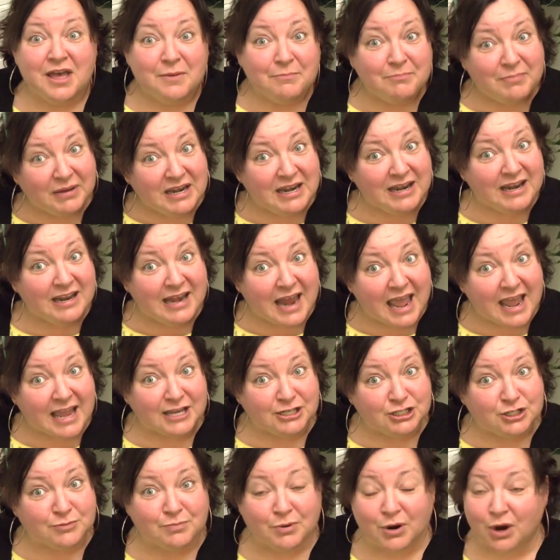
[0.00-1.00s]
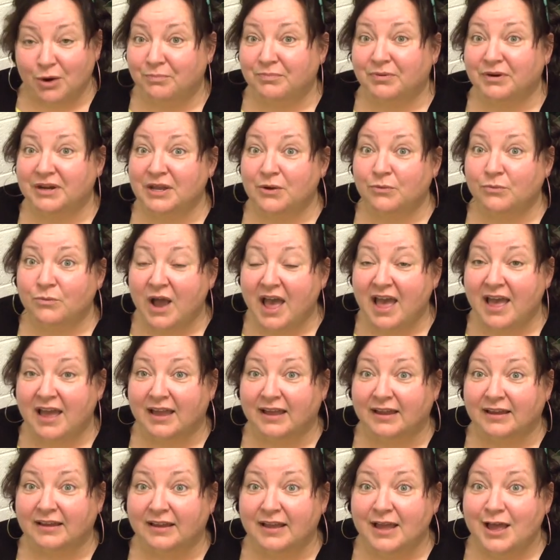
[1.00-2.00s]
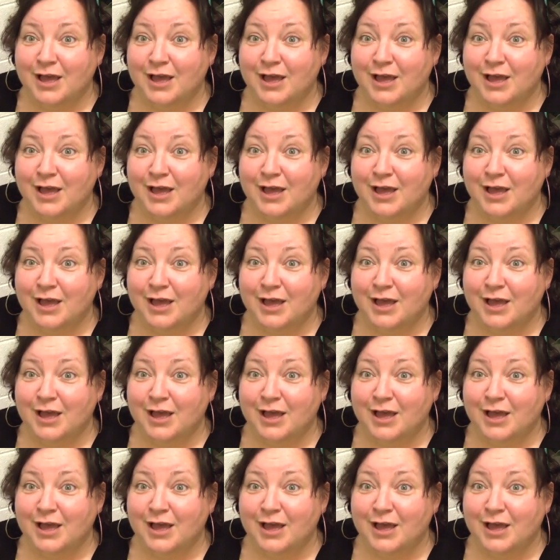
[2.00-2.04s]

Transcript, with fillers: but in an age appropriate way,